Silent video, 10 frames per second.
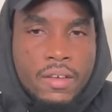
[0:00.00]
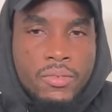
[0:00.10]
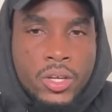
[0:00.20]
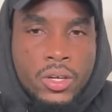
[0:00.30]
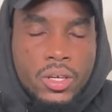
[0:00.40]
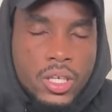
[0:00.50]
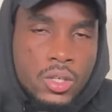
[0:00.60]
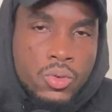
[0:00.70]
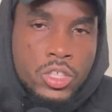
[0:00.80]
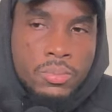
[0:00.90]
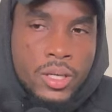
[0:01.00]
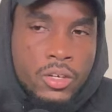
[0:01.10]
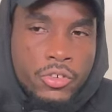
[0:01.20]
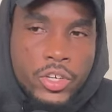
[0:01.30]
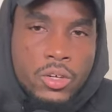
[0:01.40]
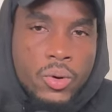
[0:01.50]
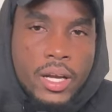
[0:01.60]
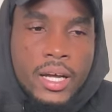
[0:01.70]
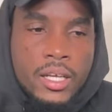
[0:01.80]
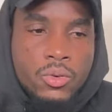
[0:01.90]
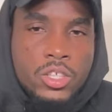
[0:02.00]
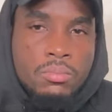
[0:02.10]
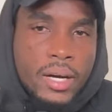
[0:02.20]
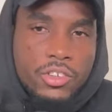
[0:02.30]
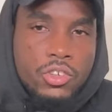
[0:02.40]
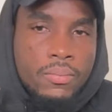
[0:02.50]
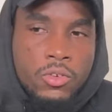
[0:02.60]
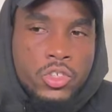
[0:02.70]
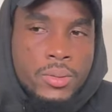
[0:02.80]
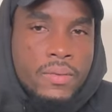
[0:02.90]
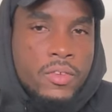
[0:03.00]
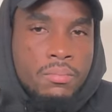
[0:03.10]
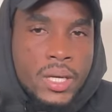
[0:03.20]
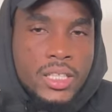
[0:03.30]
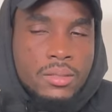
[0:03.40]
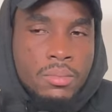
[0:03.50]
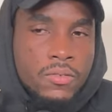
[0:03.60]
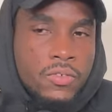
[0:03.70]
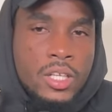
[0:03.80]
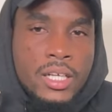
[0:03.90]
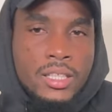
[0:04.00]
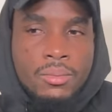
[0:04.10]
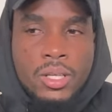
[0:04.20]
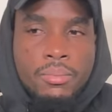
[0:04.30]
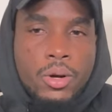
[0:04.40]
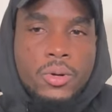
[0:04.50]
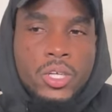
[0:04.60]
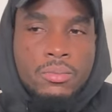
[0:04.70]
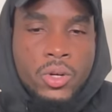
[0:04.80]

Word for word: You know, he was playing really well and he was matching up to some of the best midfielders in the Premier League.